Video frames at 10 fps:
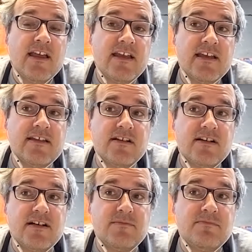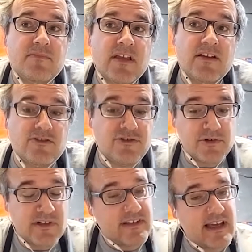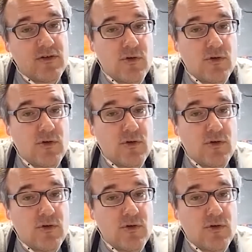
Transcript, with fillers: And um, during that